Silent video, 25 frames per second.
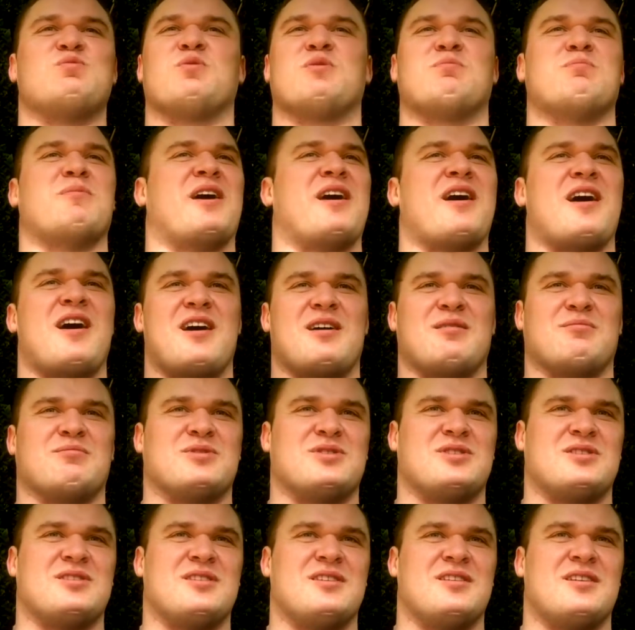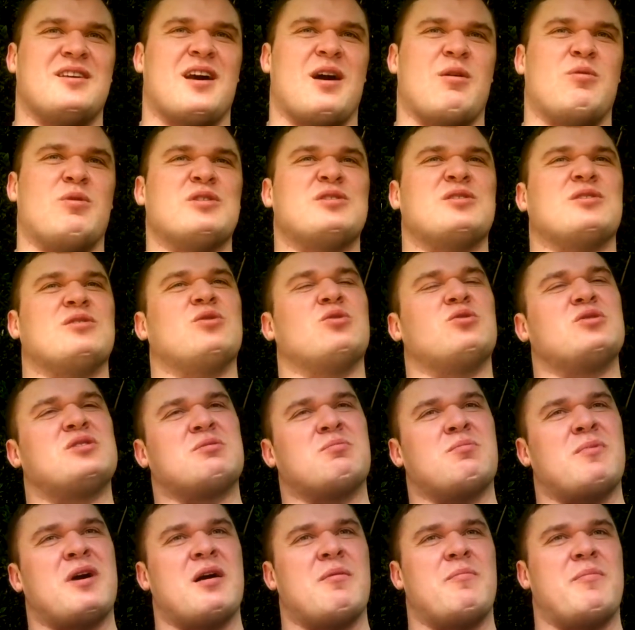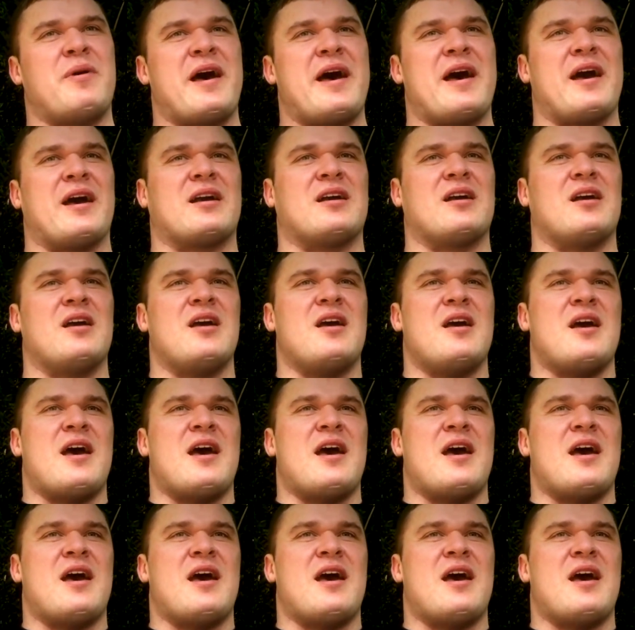with my arms. I wasn't using my back.